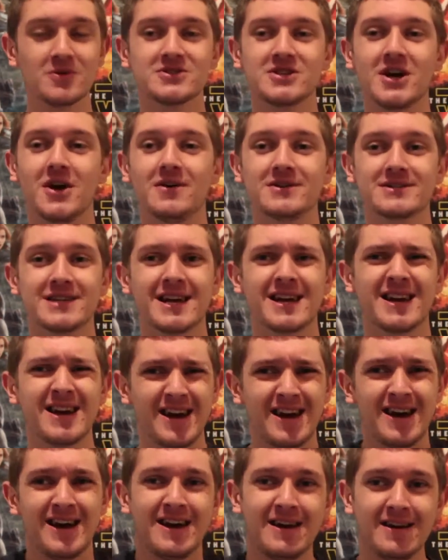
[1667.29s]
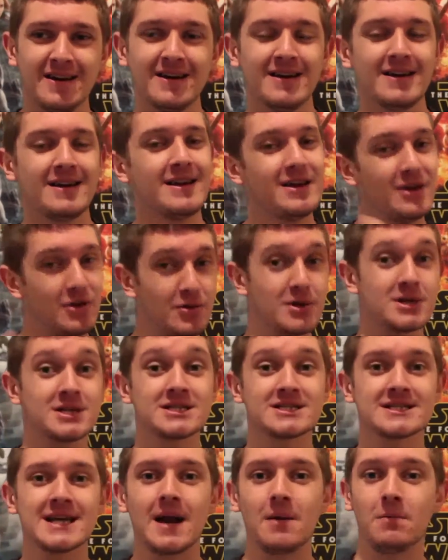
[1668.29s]
So it's like, you
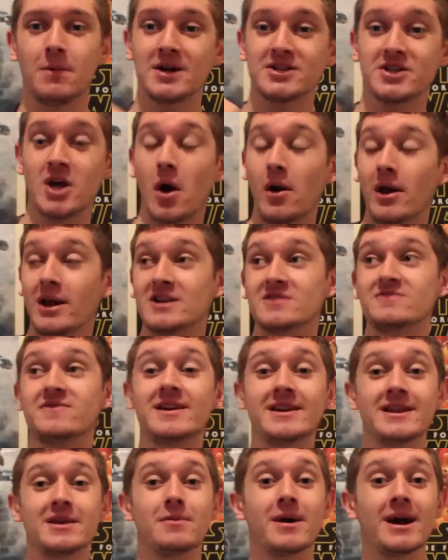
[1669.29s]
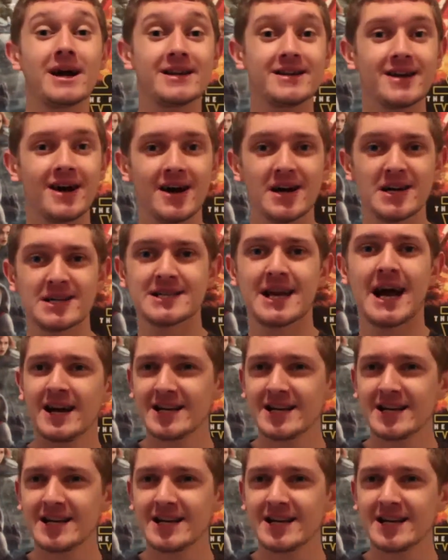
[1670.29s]
understand why Tony's feeling the way he does.